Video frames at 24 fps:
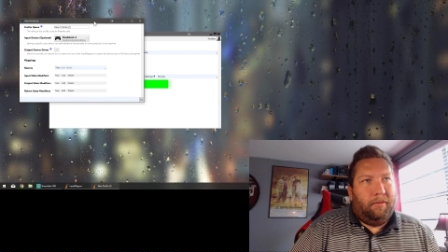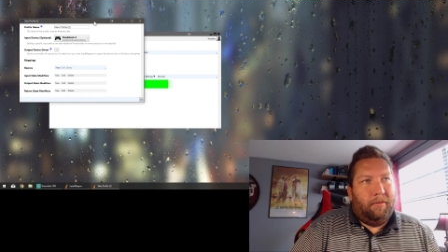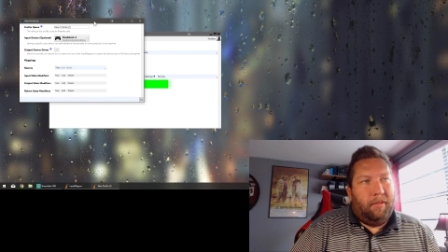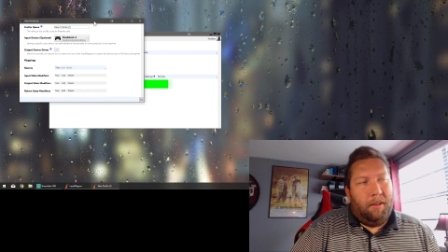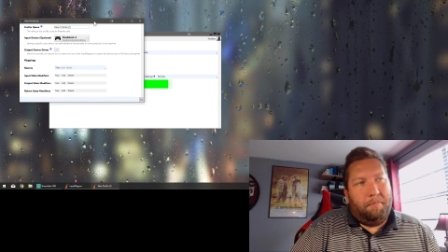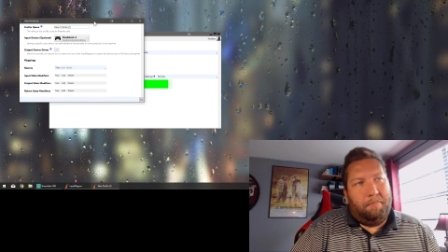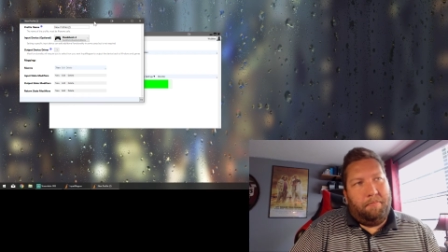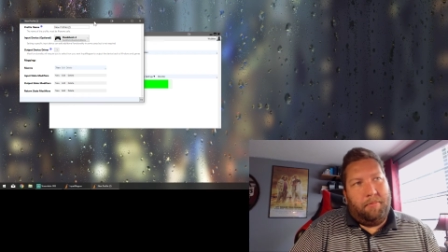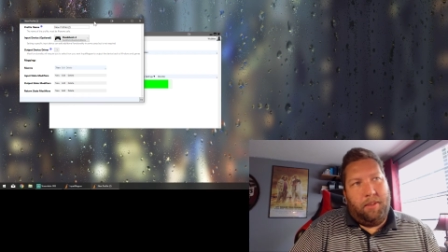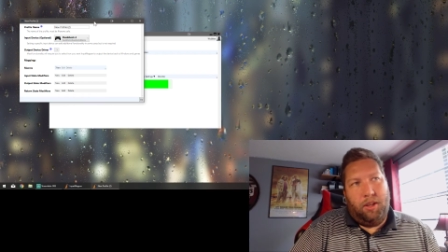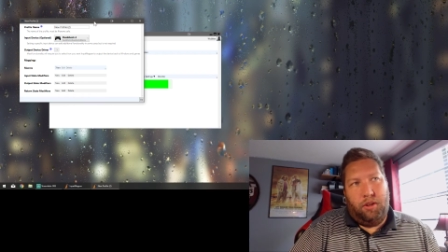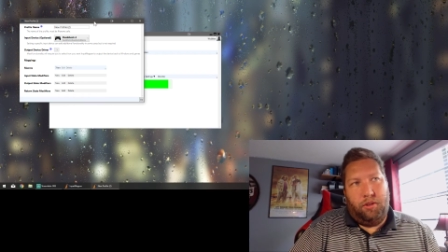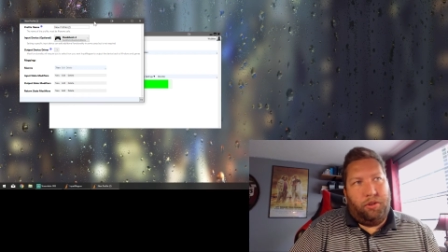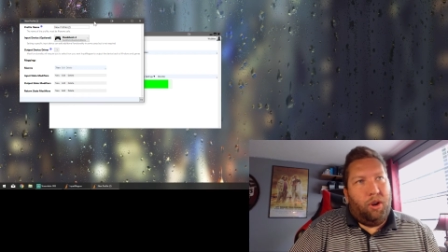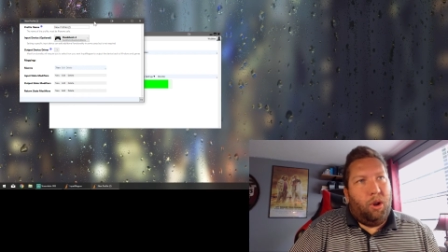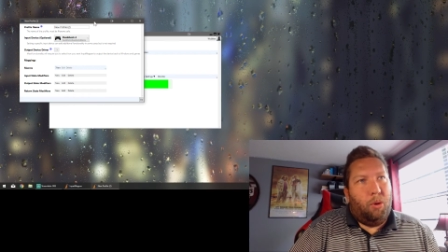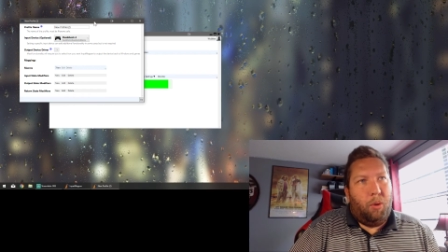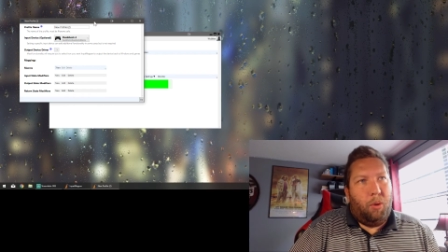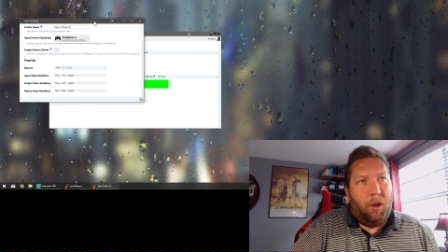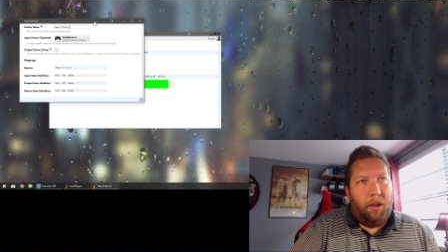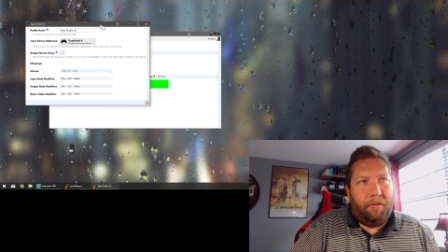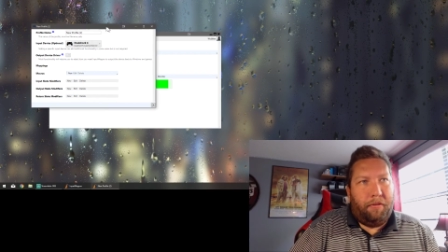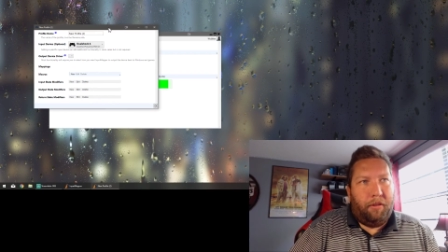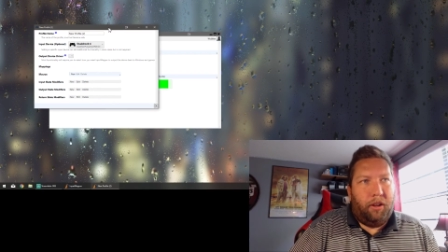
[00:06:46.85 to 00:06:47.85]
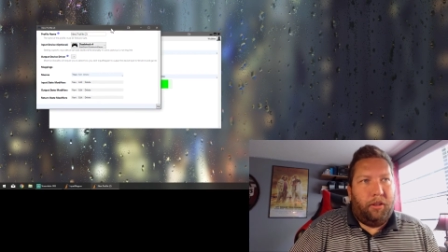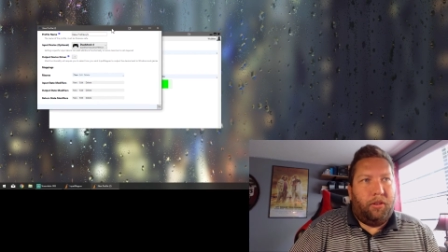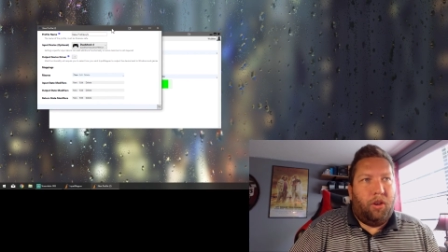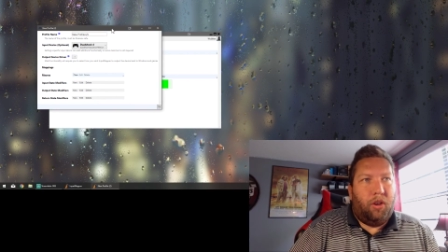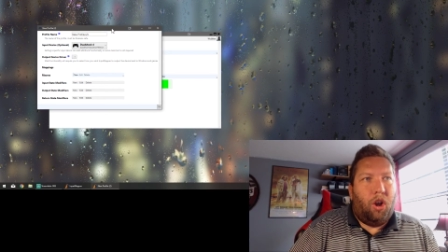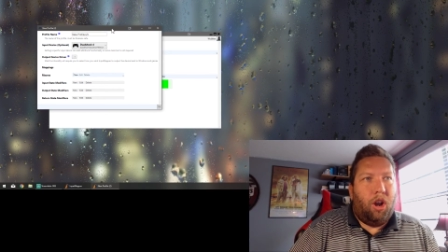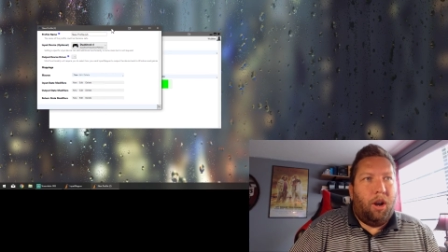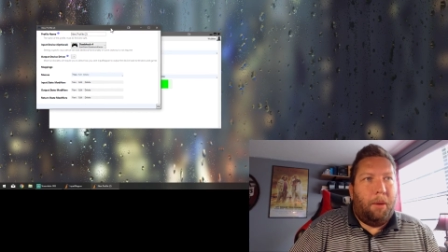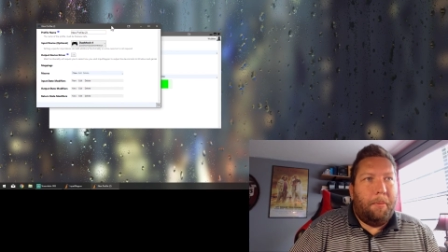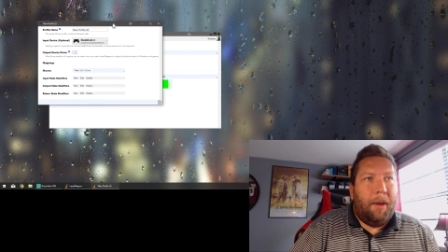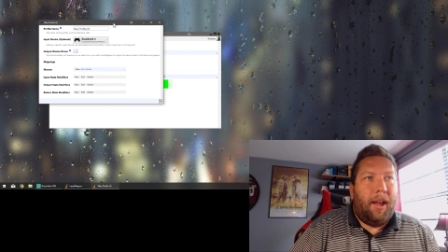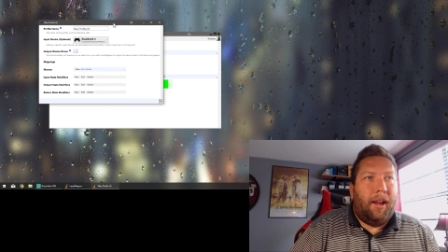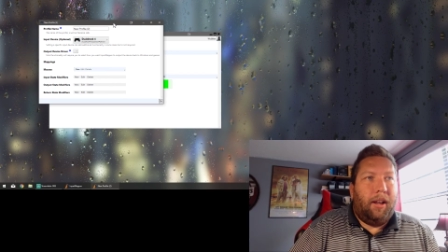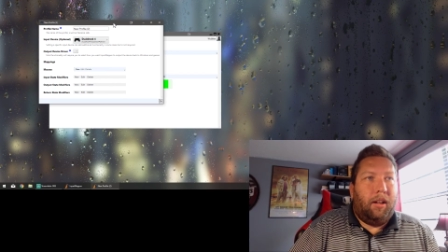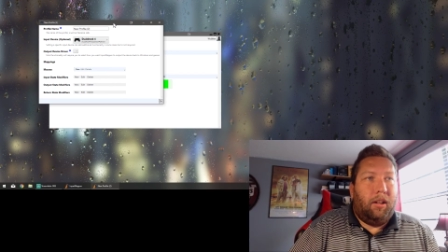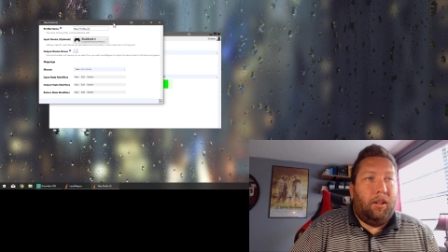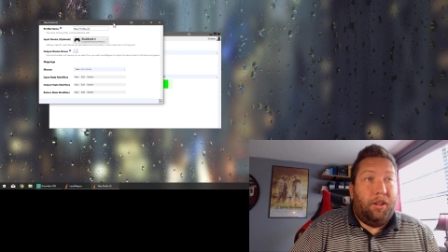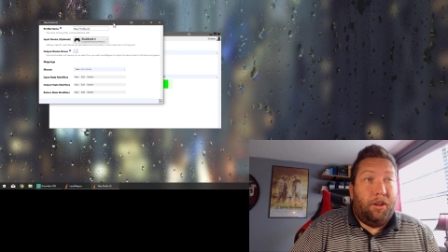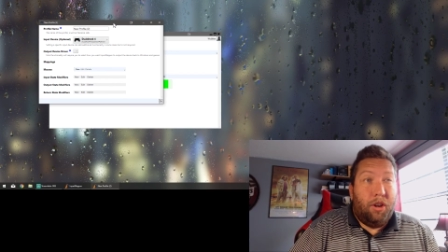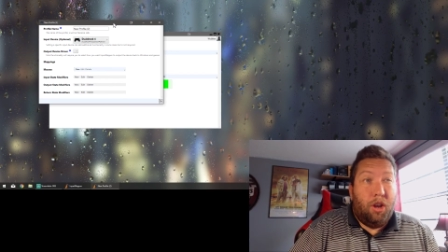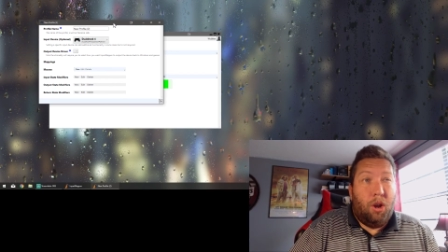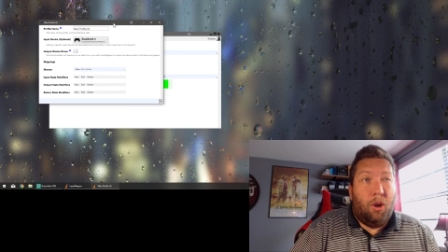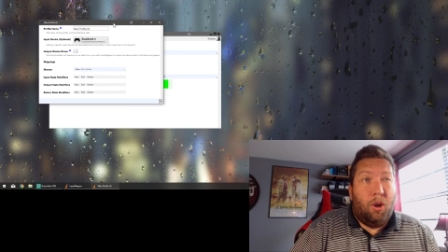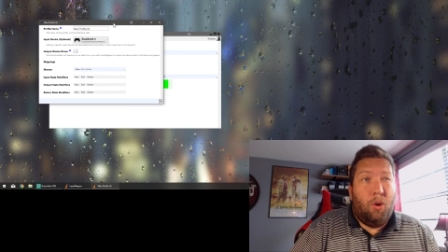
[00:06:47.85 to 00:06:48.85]
there's no way for it to automatically
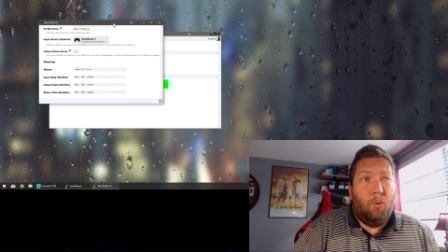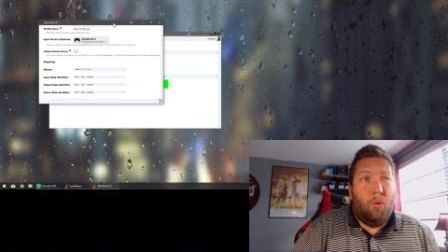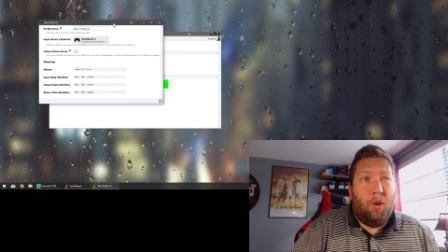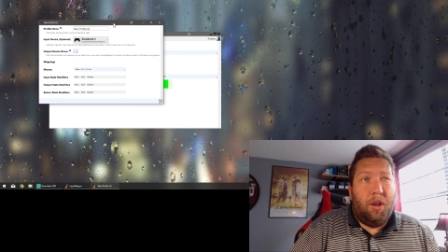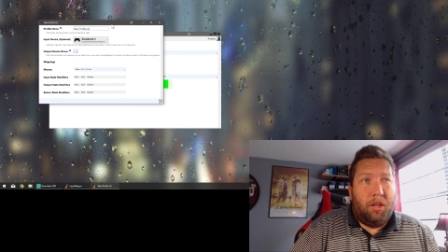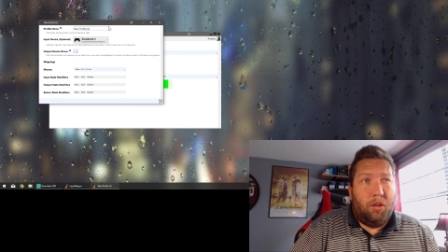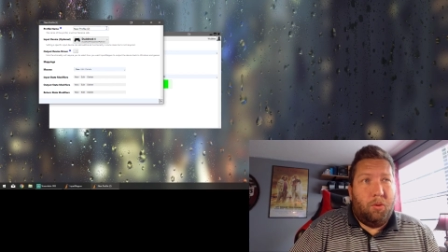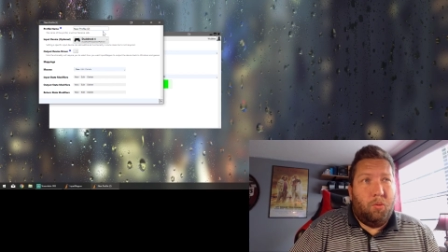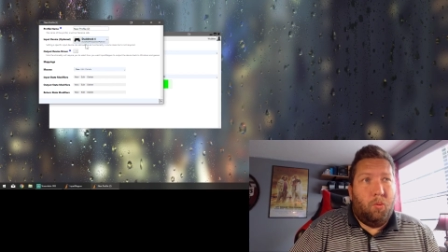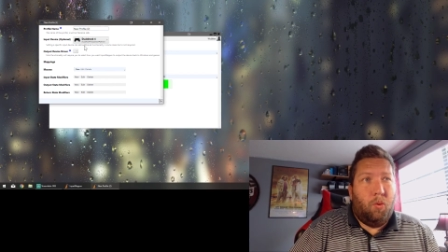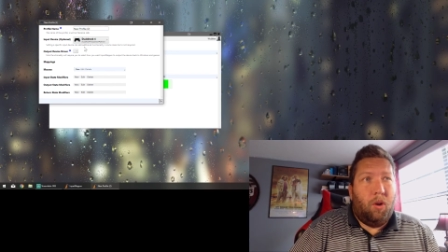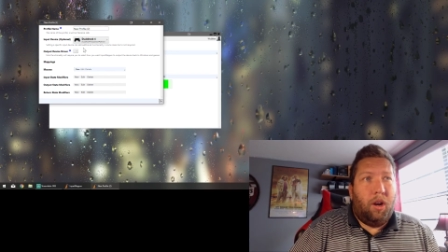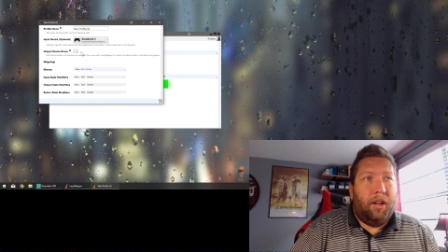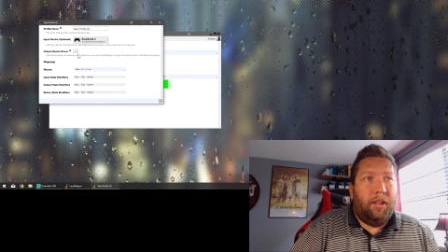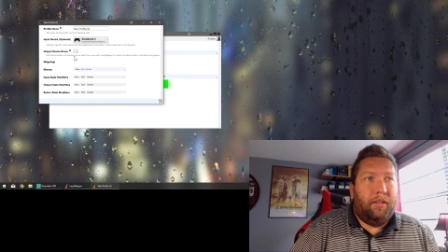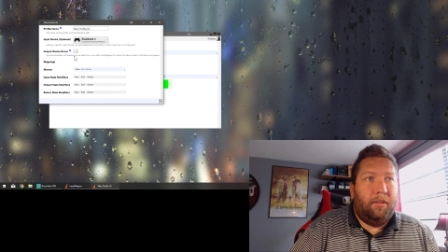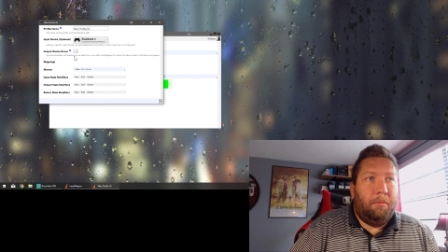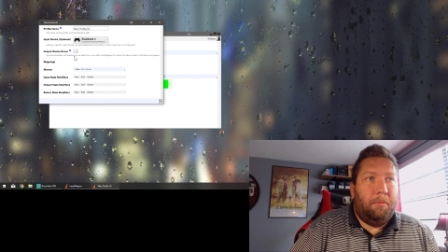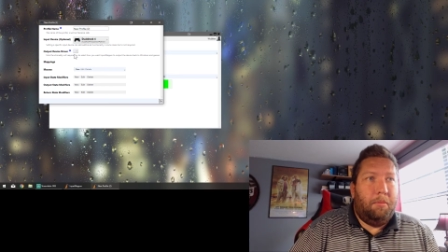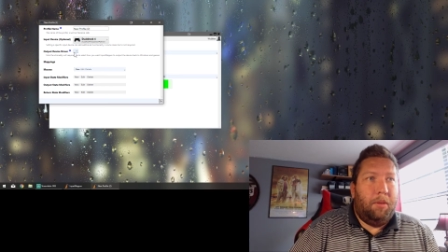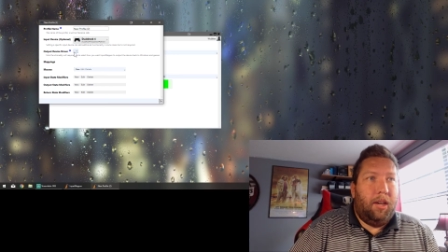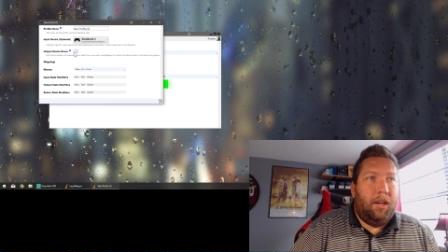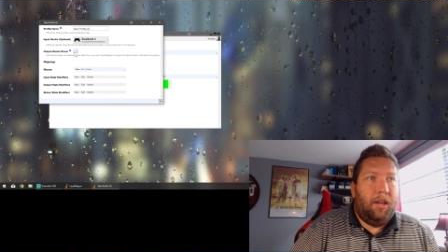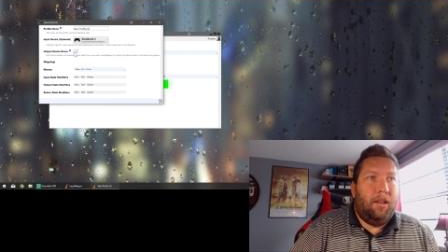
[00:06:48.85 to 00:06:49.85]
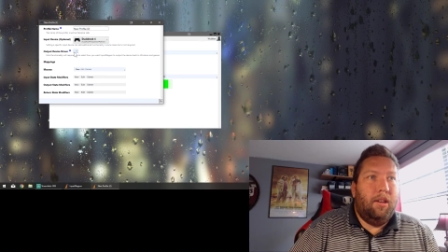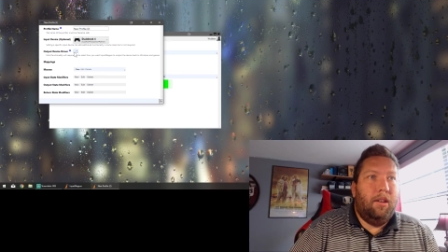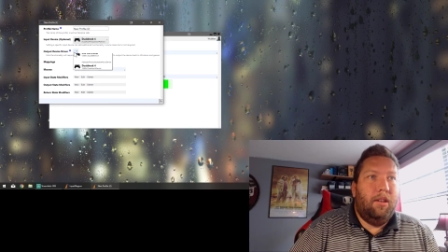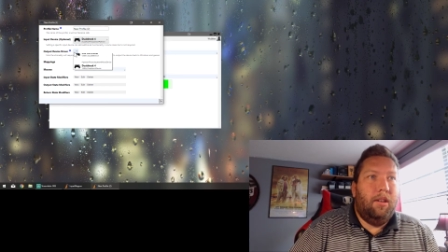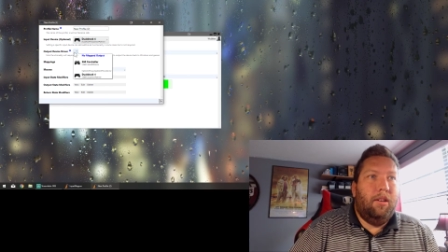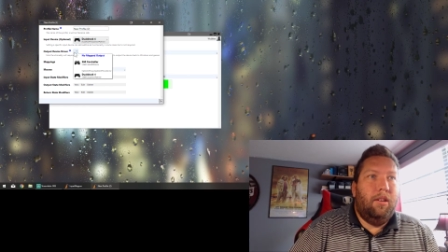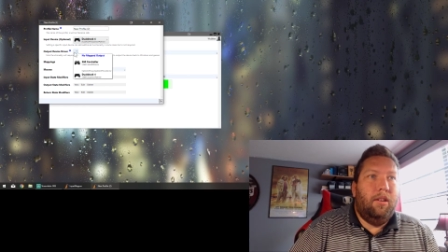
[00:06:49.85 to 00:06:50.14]
know what you want it to be.